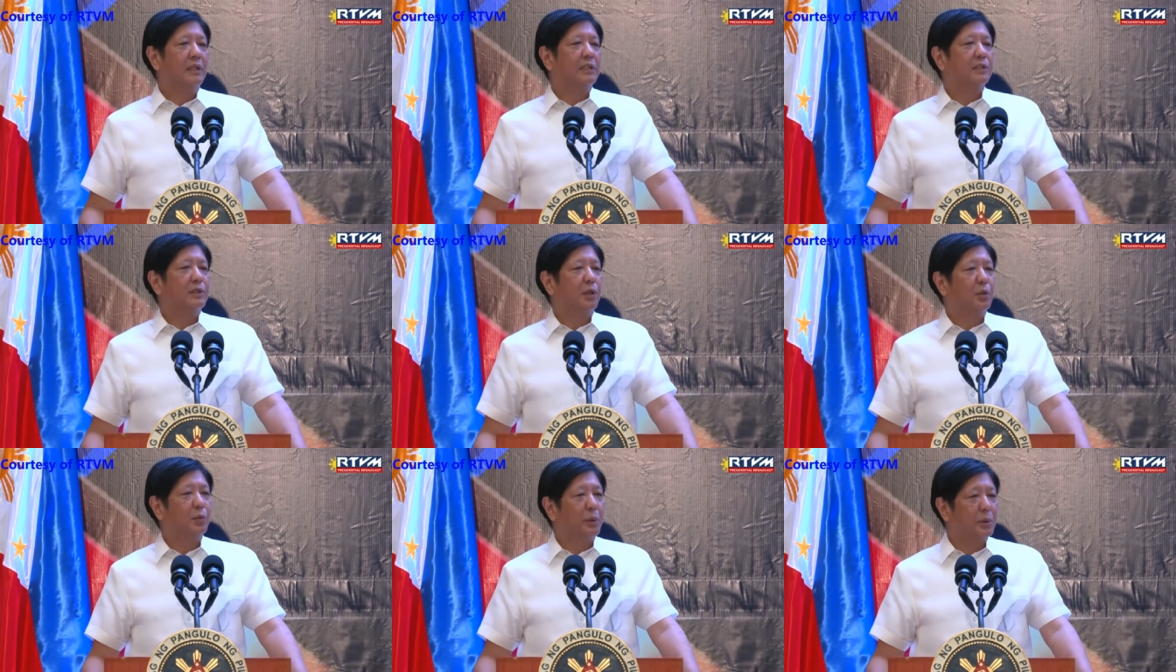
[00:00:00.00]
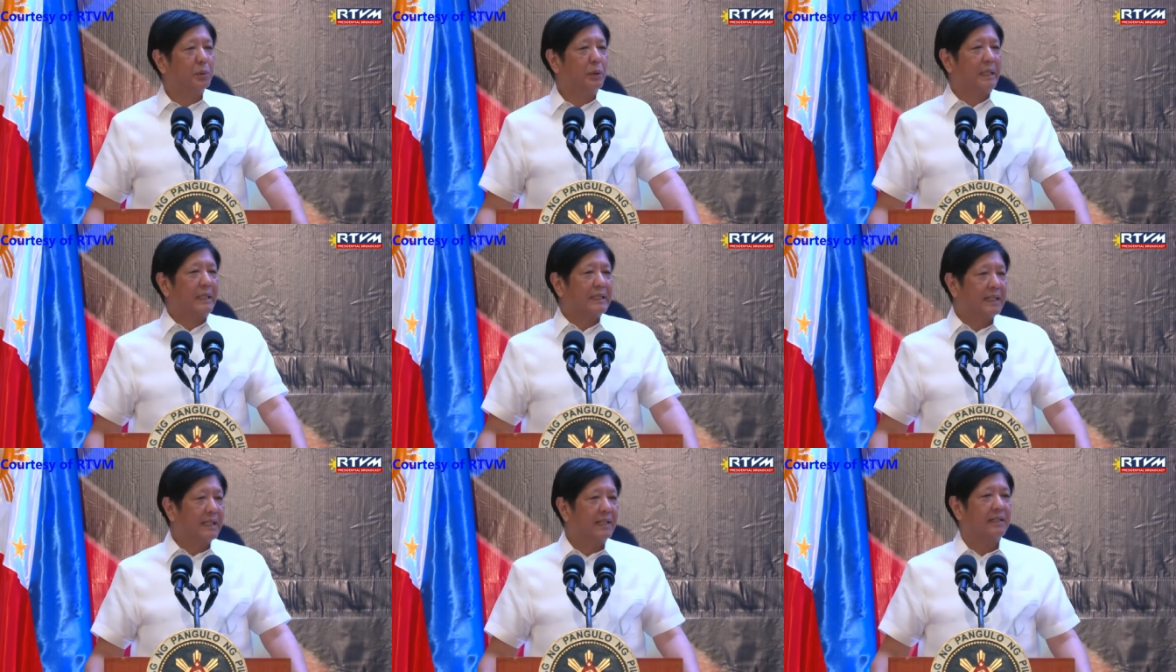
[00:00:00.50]
so we will
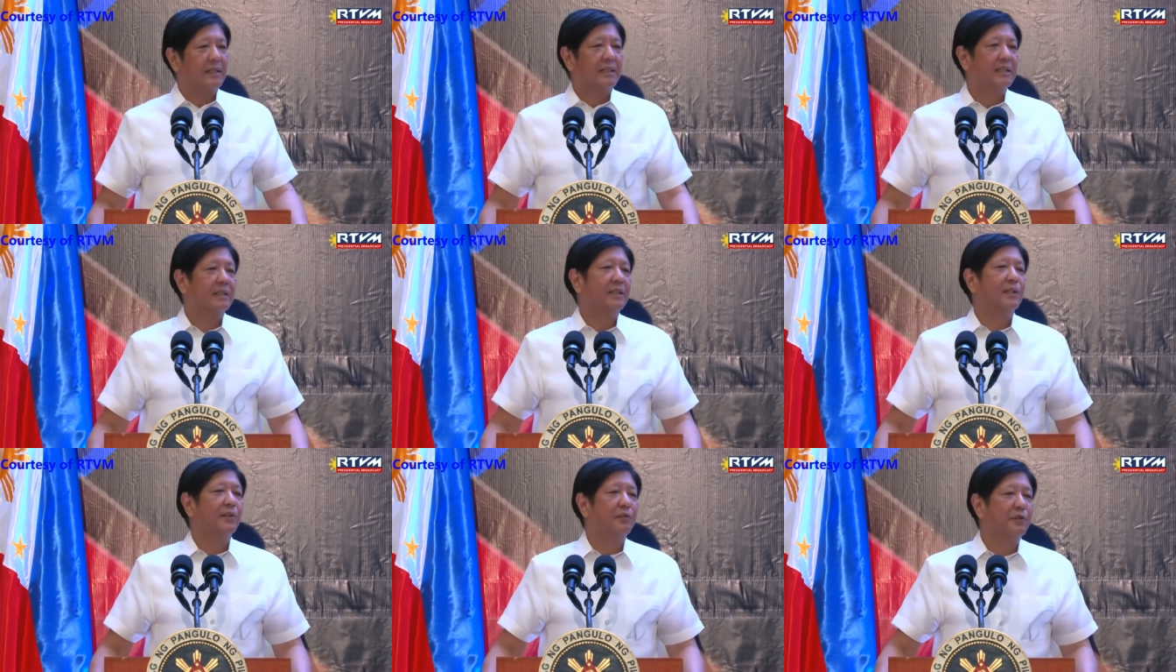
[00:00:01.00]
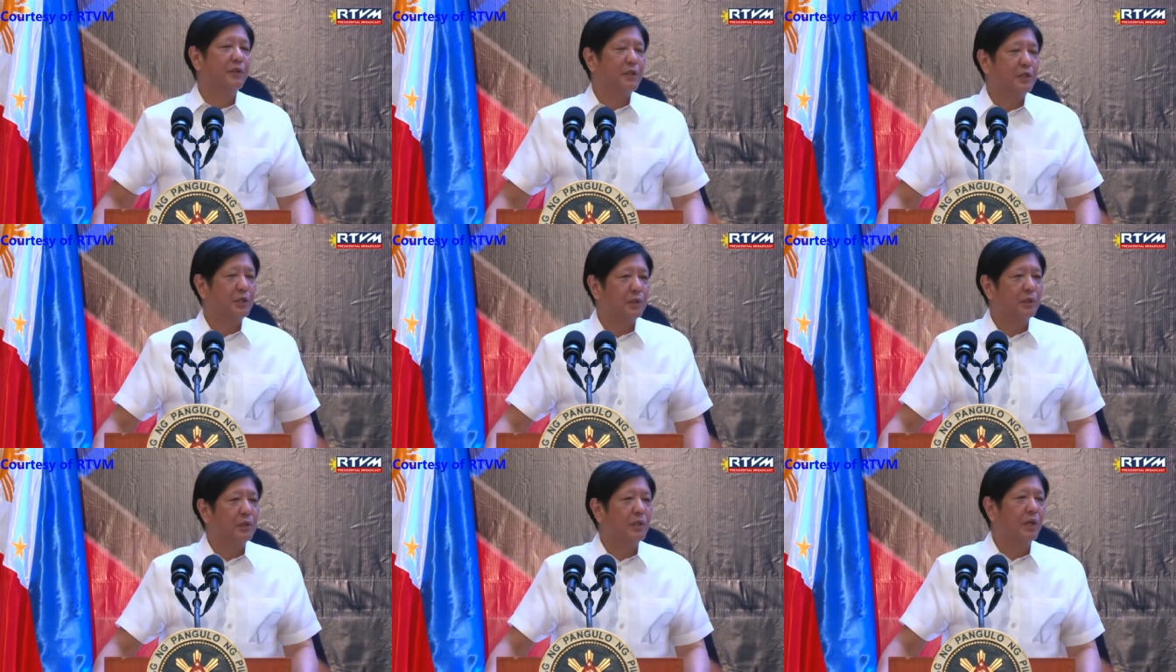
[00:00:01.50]
attain the
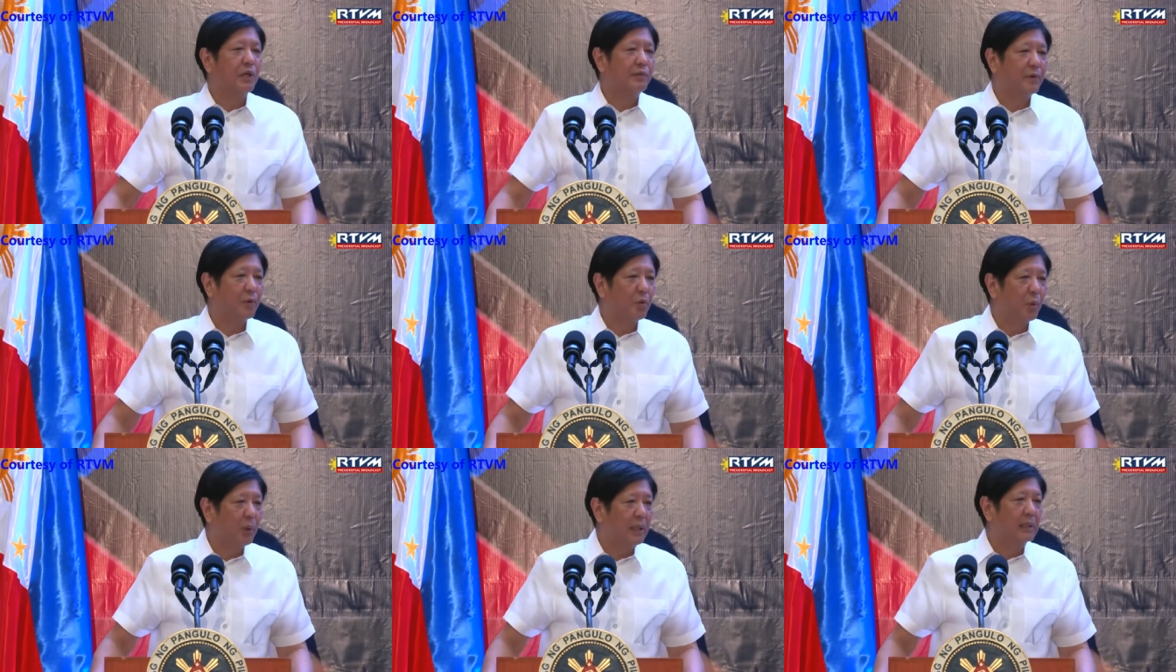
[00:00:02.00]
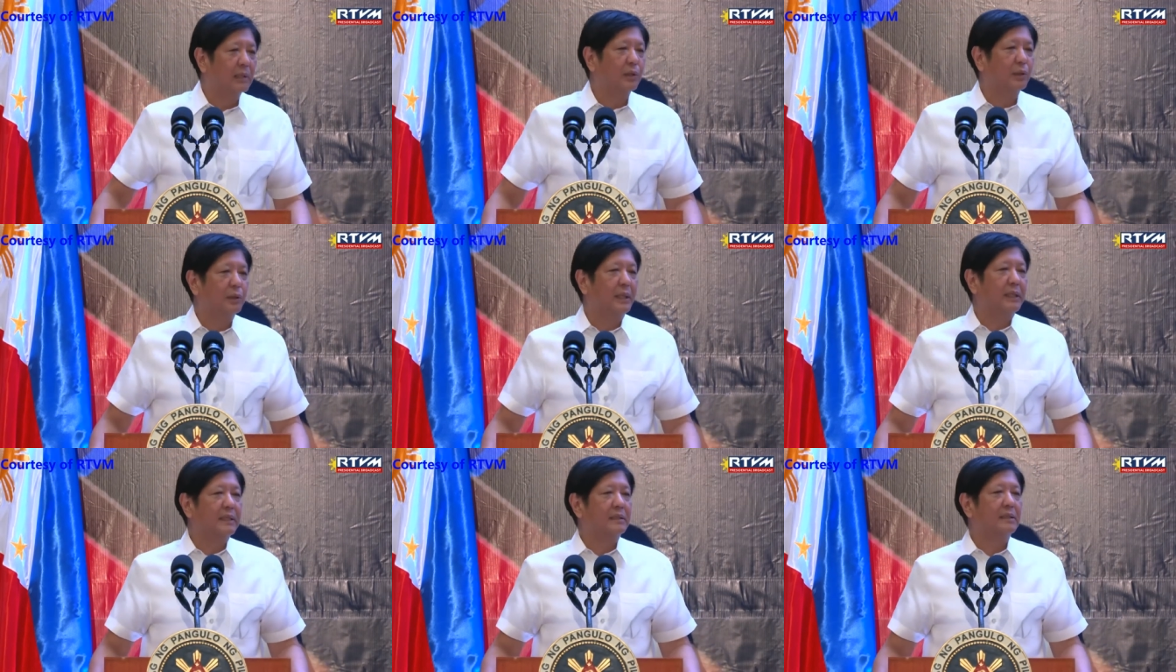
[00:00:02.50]
vision of a
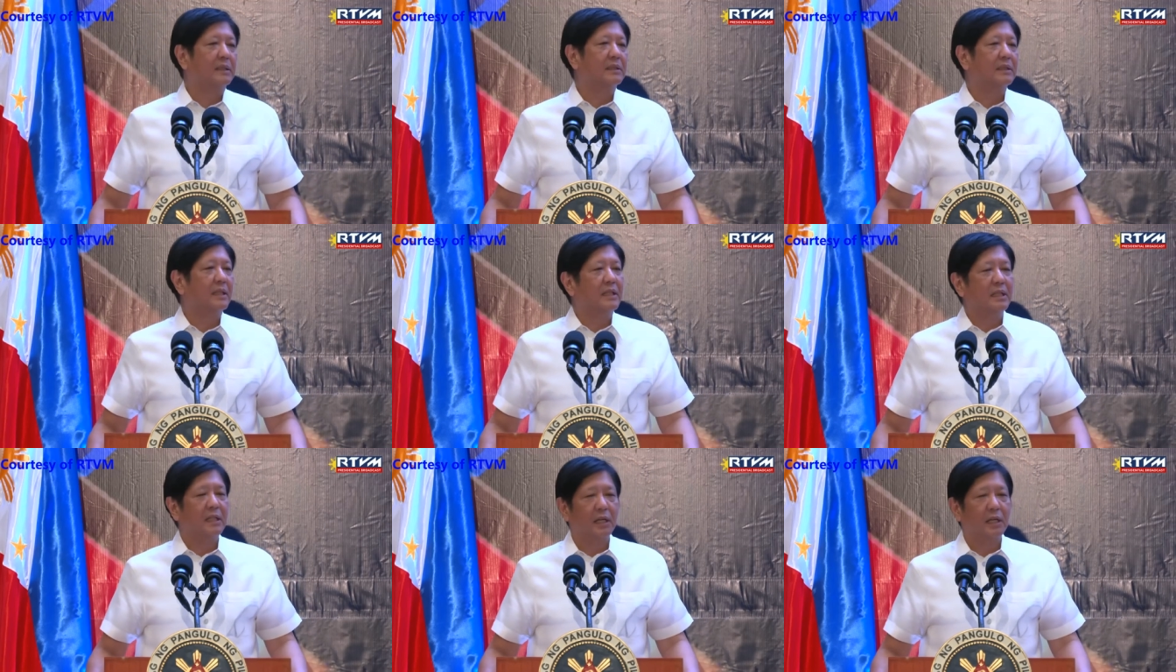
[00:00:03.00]
well-connected